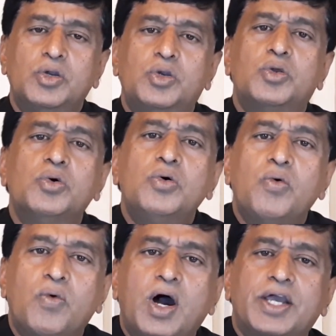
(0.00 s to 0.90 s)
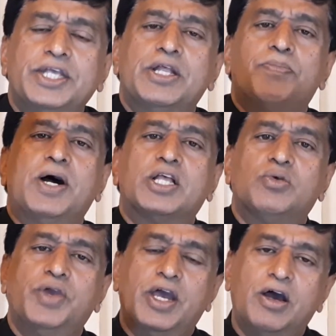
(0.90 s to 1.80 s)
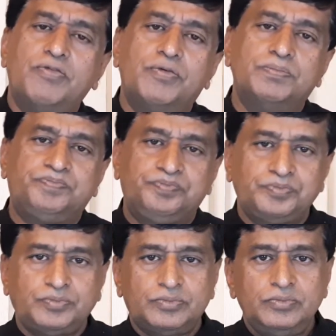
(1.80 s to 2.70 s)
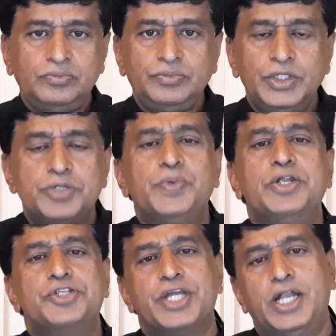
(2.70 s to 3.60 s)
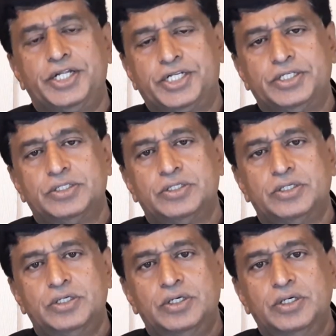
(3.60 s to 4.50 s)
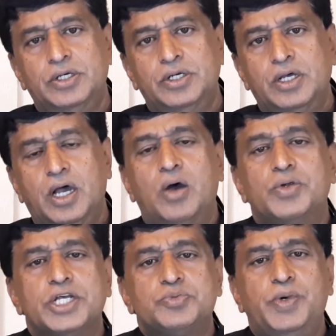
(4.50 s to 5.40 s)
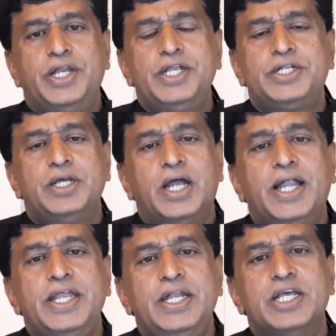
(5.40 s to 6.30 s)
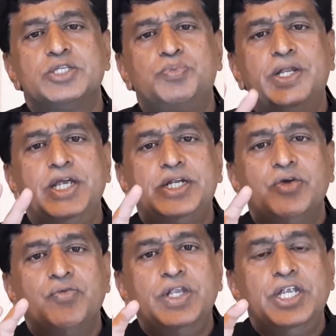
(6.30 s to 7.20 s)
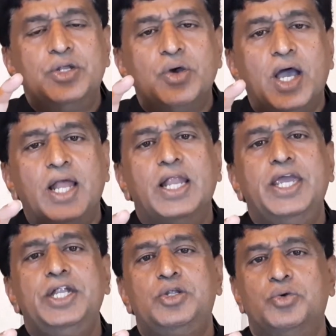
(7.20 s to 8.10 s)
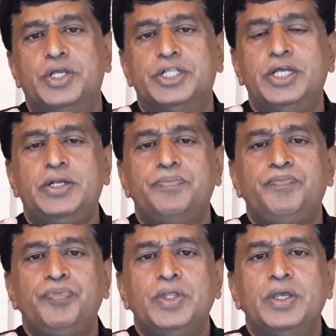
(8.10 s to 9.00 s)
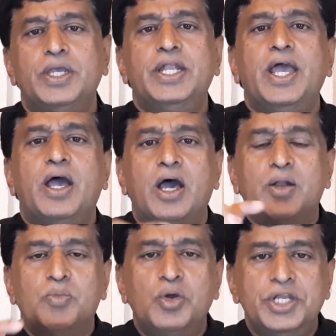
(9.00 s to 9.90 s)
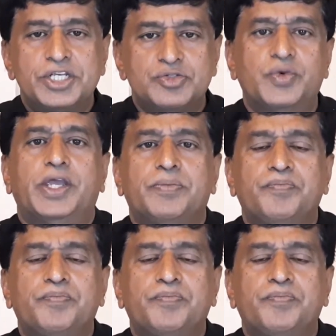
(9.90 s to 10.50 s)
to walk in the pathway of spirituality. Outer spirit and inner spirit, we need to align together in a harmonious way.